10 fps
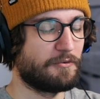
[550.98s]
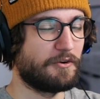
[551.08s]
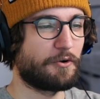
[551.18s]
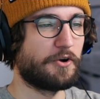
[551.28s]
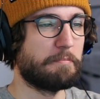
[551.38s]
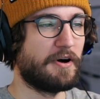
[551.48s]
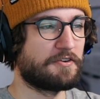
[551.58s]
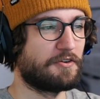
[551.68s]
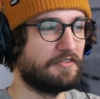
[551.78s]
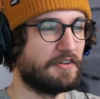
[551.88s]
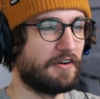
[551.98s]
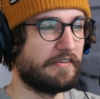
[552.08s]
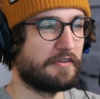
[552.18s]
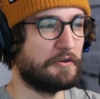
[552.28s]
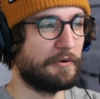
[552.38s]
what a great bunch of uh,
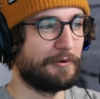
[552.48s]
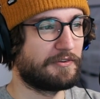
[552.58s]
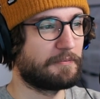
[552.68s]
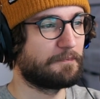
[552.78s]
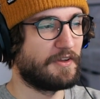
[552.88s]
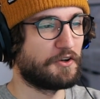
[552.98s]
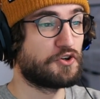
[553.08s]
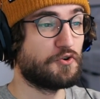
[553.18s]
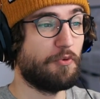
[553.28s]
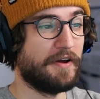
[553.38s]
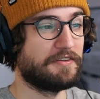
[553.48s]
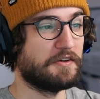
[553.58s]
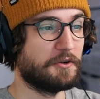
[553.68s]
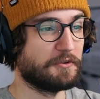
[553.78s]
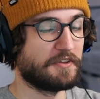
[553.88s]
anti-heroes. Like true
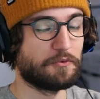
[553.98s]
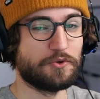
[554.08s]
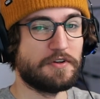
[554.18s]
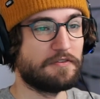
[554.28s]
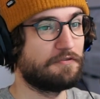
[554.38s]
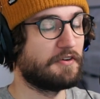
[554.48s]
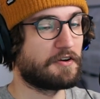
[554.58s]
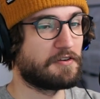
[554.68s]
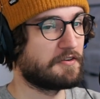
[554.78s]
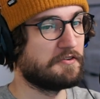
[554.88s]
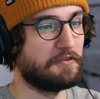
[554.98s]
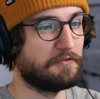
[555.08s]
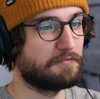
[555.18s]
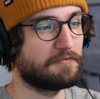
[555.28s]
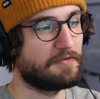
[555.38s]
anti-heroes. They would fucking kill
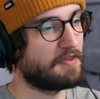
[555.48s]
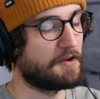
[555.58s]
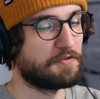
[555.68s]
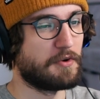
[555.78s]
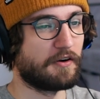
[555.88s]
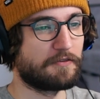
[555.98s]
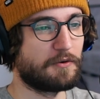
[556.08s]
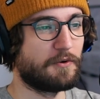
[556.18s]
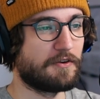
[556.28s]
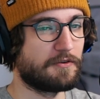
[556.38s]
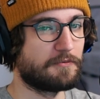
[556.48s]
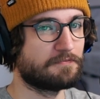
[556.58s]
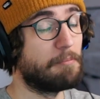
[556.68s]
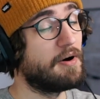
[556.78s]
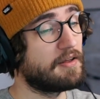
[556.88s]
everybody if they wanted to.
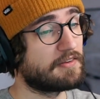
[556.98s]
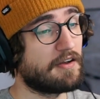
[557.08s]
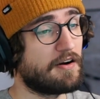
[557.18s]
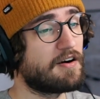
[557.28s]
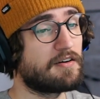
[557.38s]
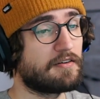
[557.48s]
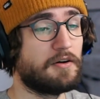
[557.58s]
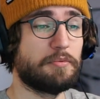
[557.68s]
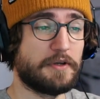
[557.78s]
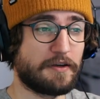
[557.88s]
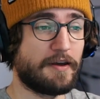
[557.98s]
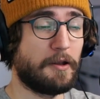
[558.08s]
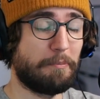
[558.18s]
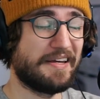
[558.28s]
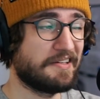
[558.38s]
But they are helping
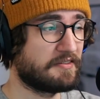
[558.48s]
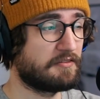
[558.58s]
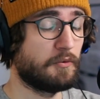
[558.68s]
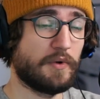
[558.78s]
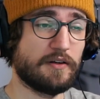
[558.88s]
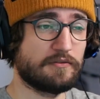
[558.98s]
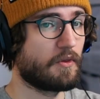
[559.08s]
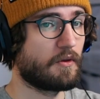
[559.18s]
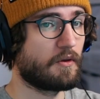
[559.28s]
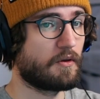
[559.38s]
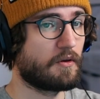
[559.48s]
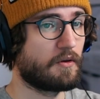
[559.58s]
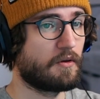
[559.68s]
helping somewhat. Mark